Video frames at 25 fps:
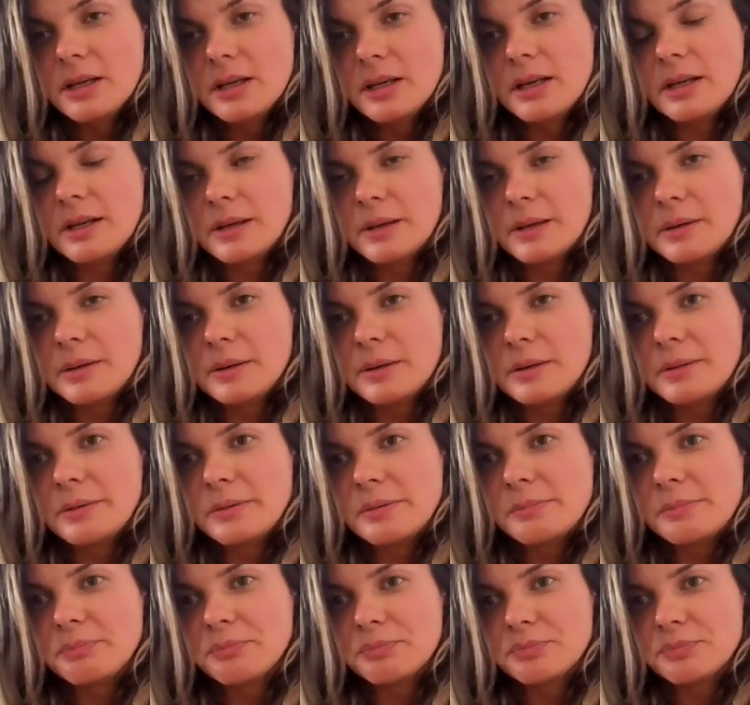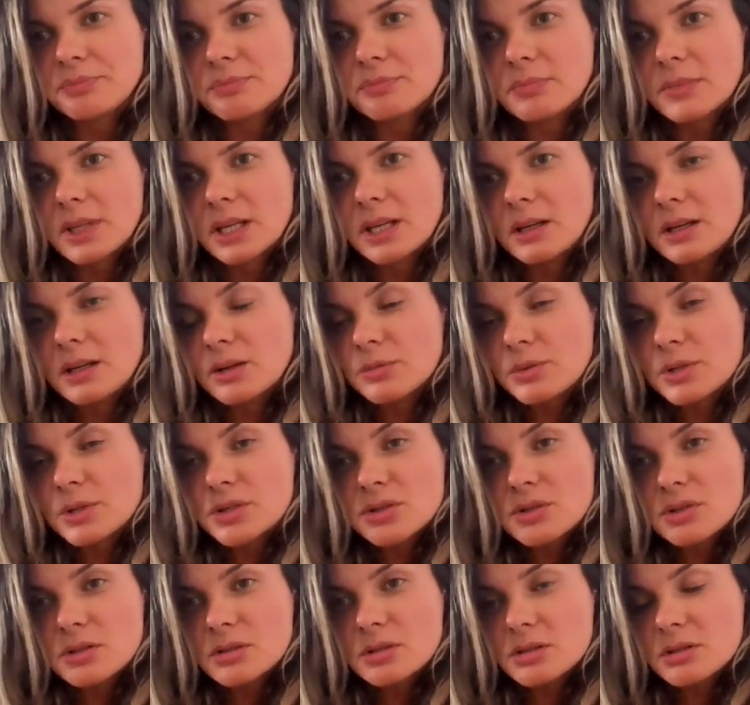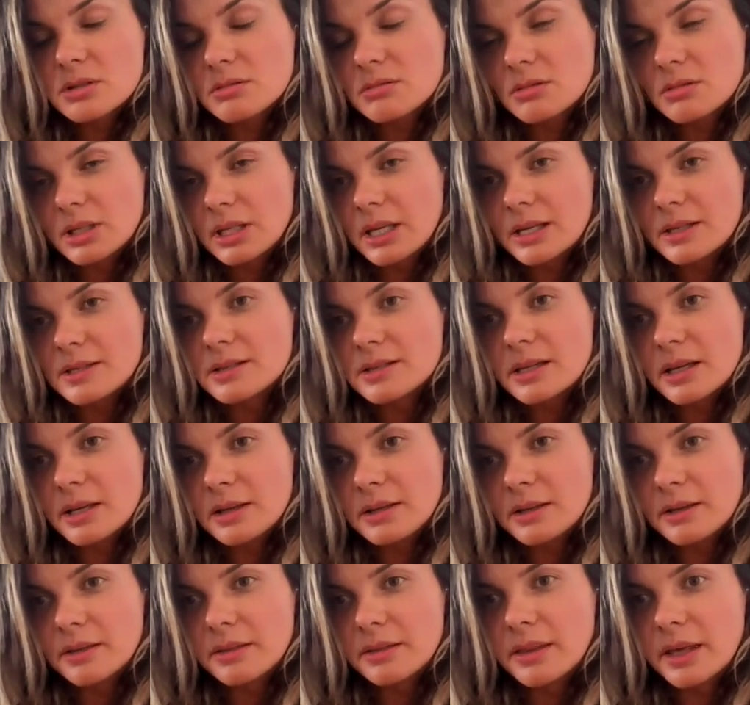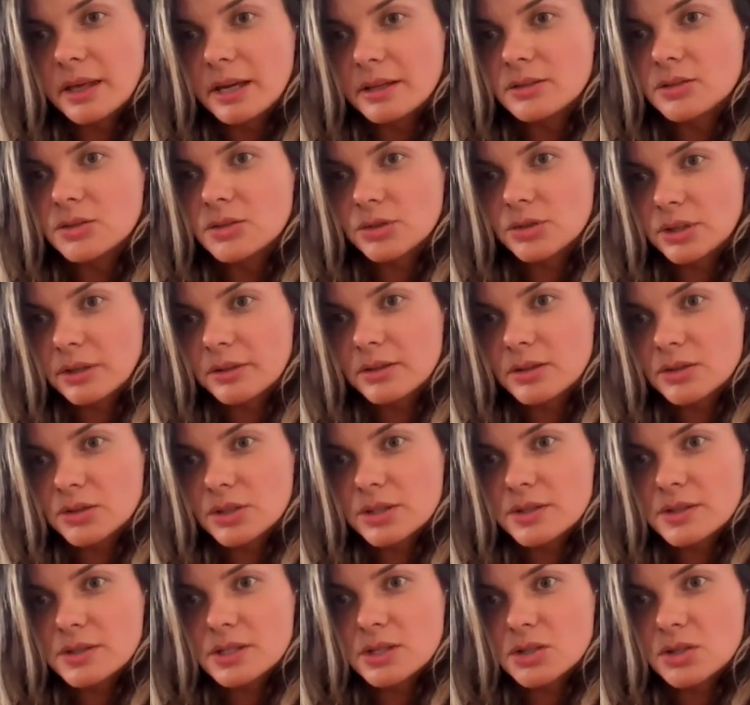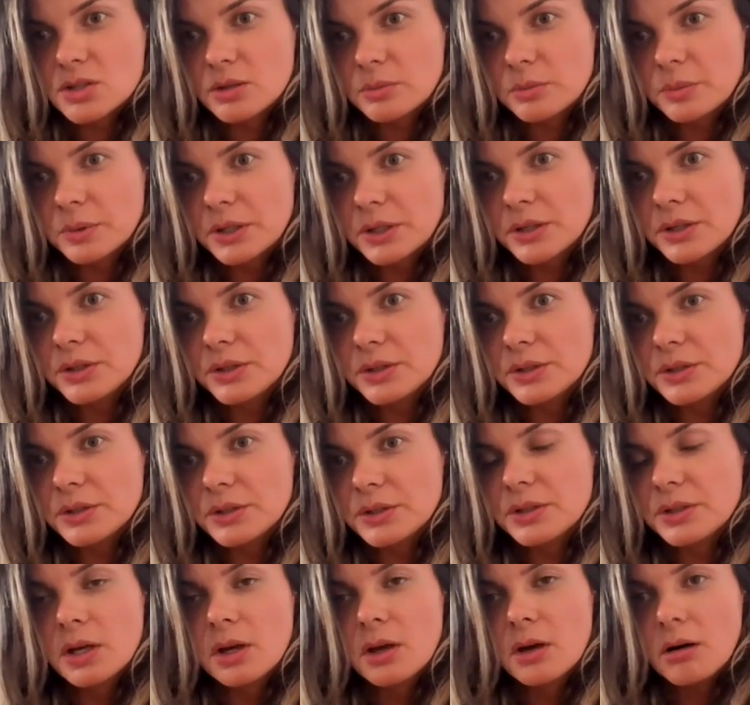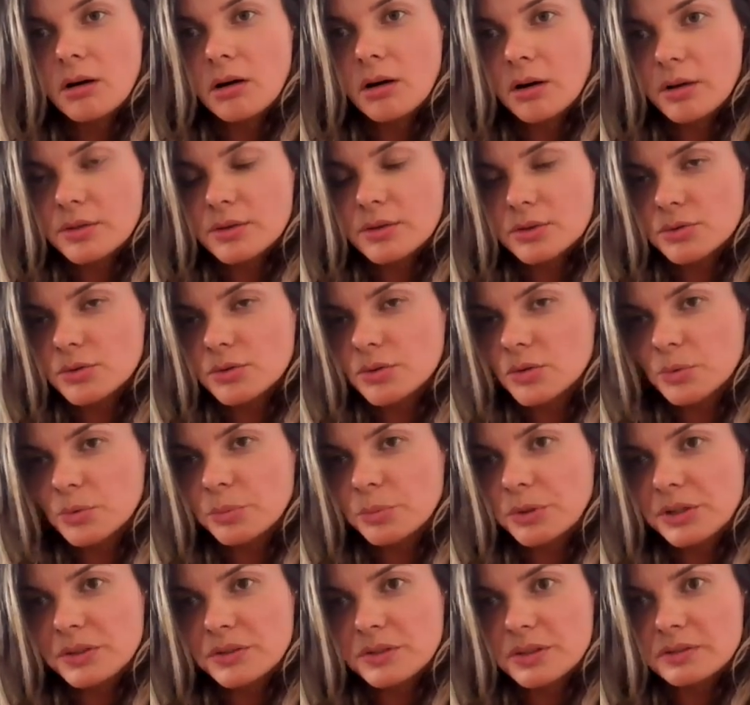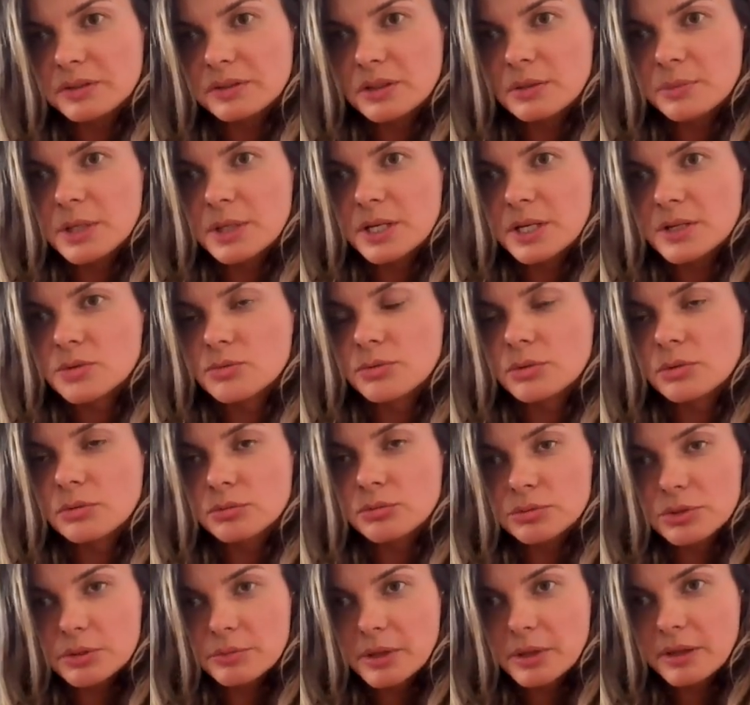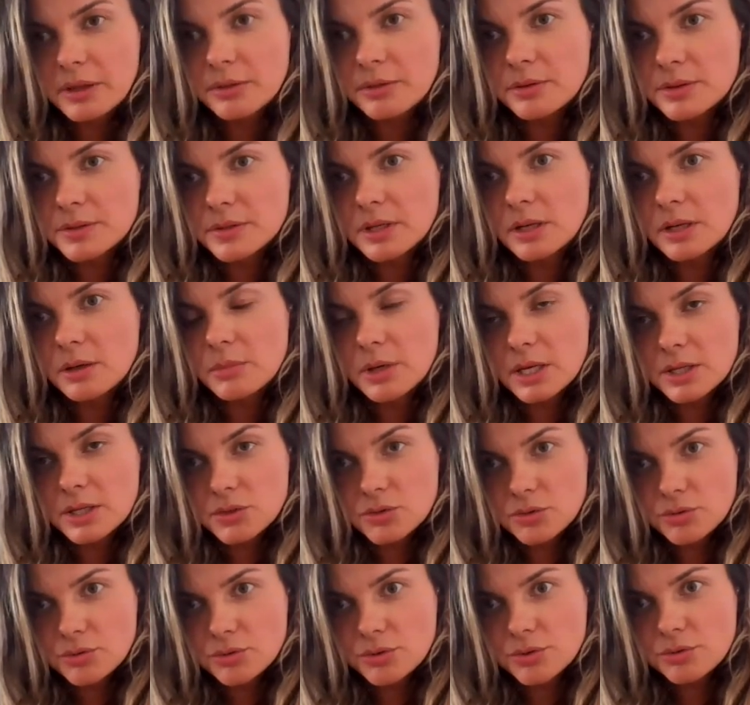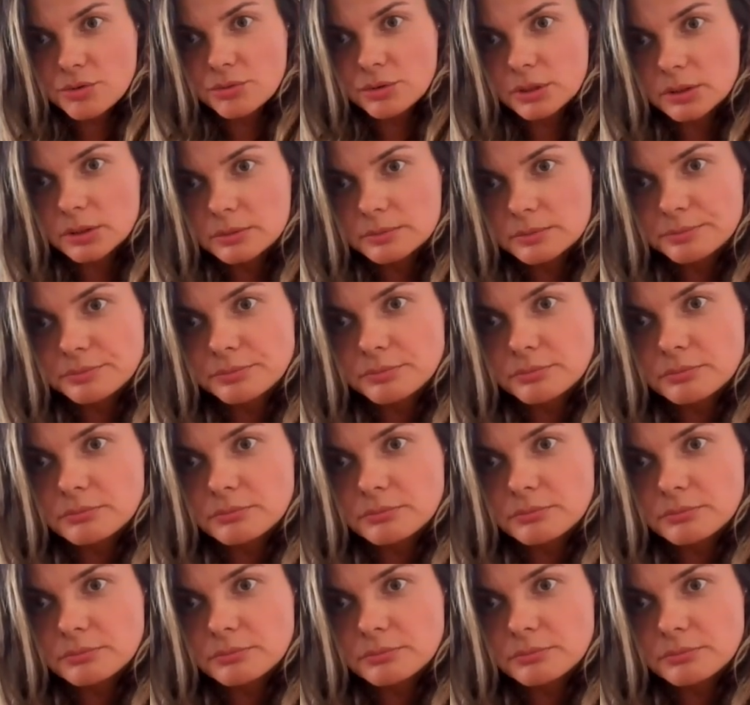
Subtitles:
It was just stating that during the transition period, all the European database will remain the same as usual.